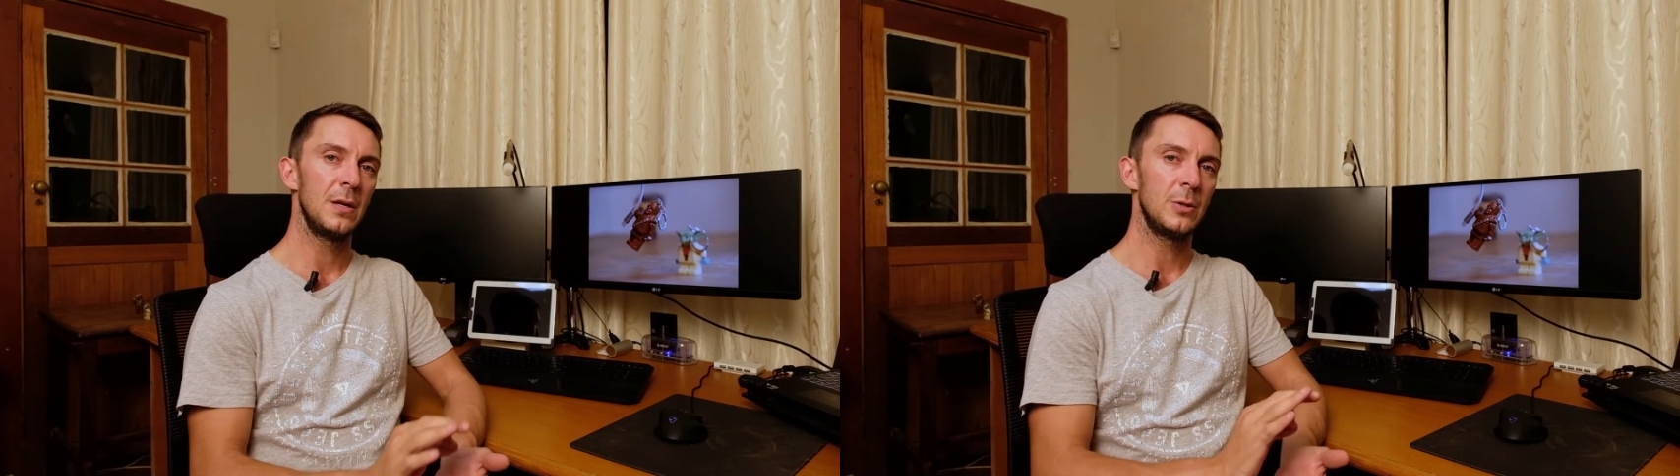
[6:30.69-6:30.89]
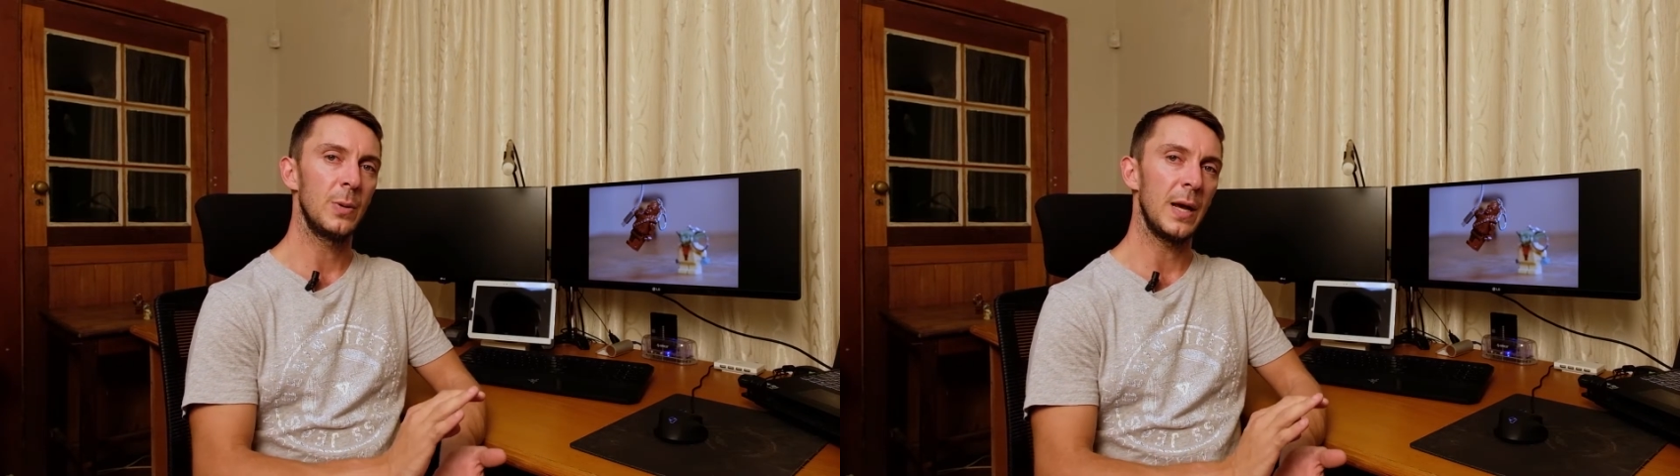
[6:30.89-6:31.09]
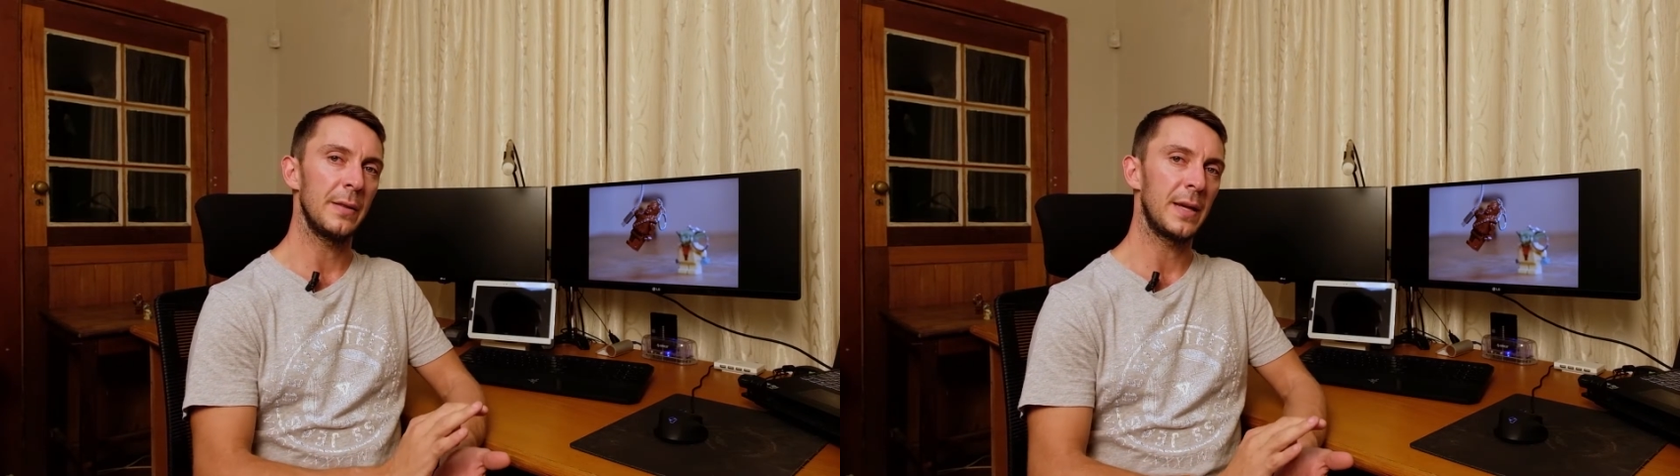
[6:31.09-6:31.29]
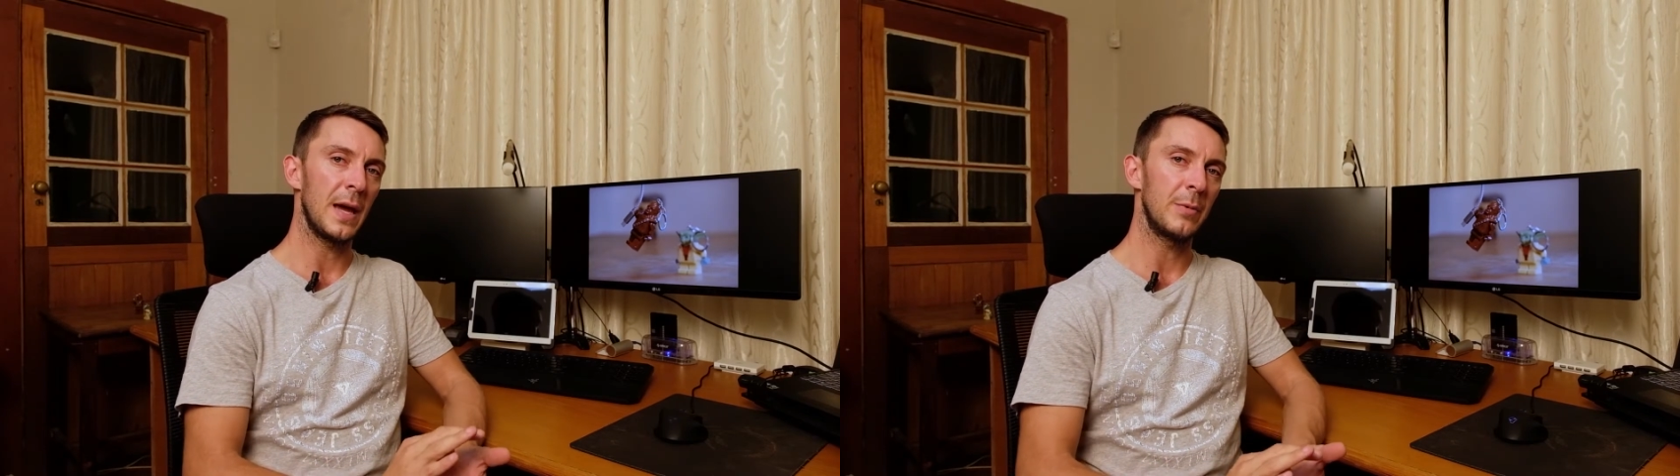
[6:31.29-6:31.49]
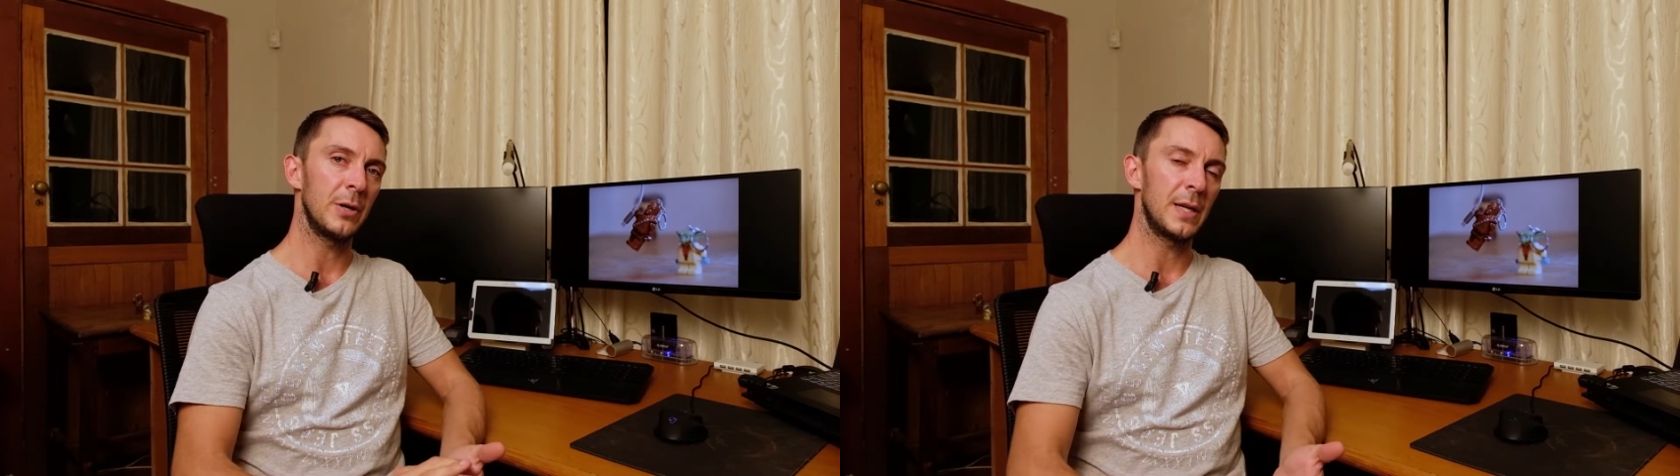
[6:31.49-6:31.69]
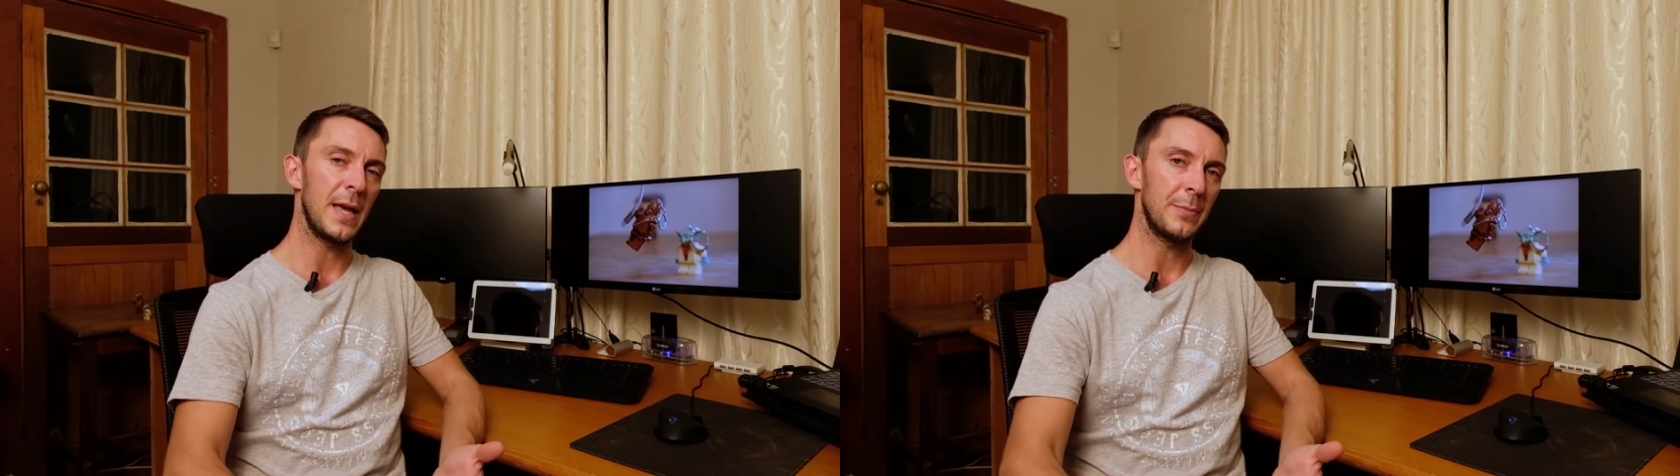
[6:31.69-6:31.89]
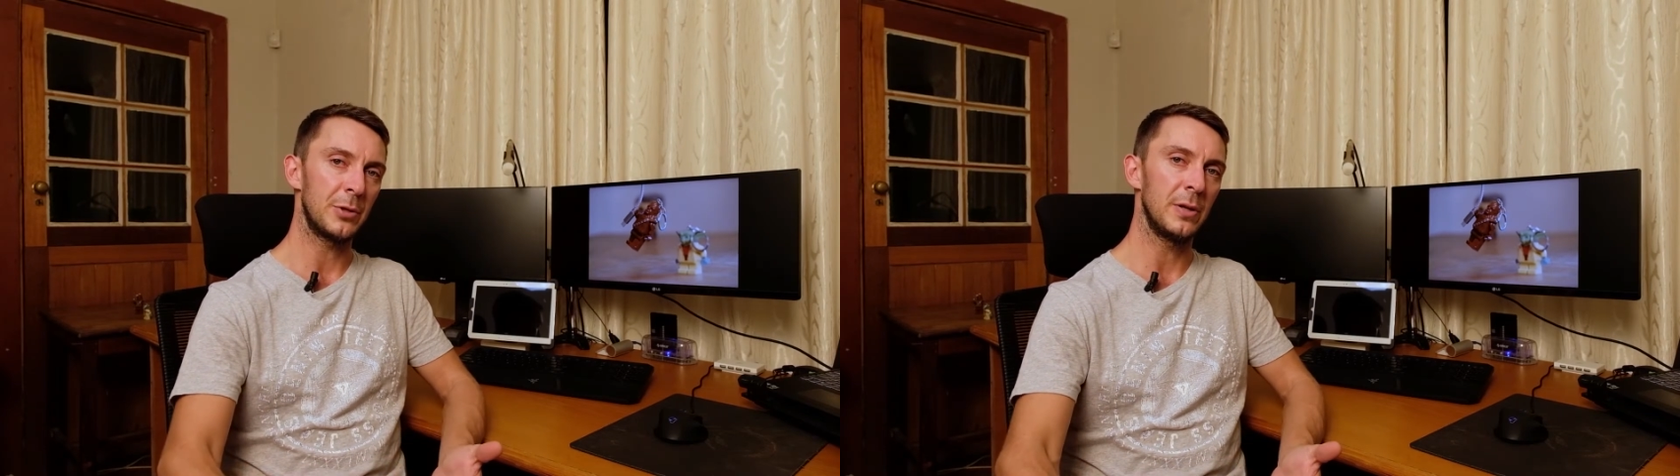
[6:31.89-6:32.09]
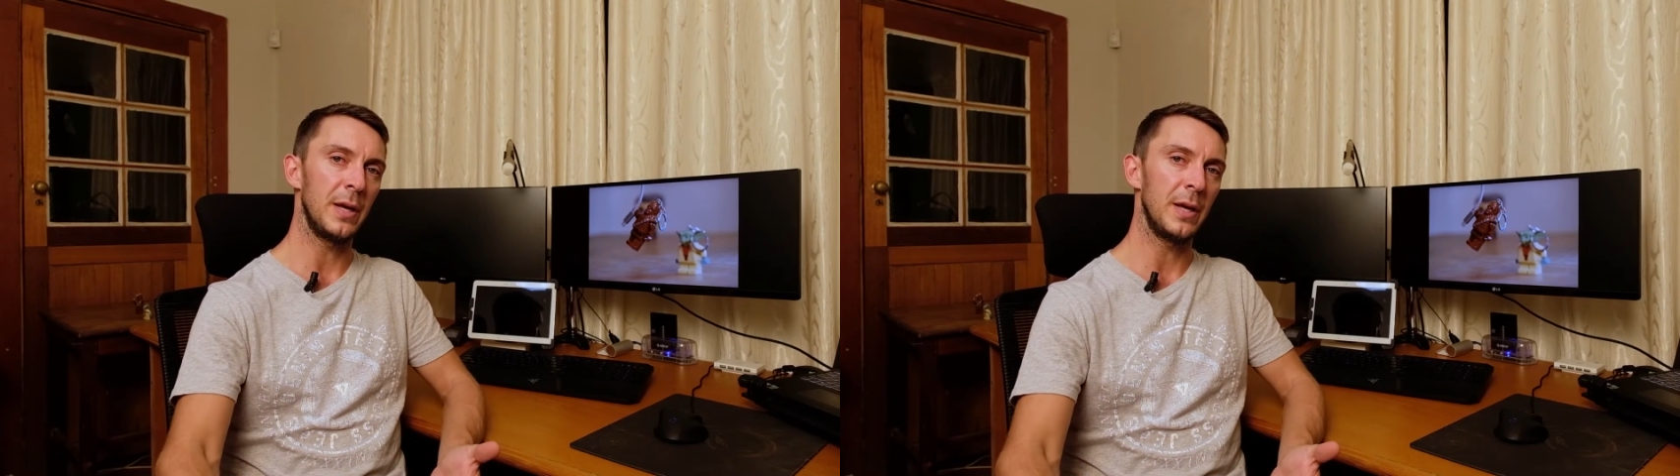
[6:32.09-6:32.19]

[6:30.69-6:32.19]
to allow the camera to capture